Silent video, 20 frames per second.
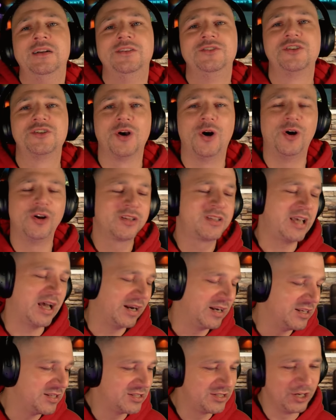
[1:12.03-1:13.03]
Just all
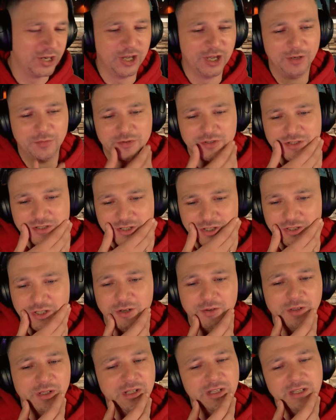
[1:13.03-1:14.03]
tennis terms. So yo,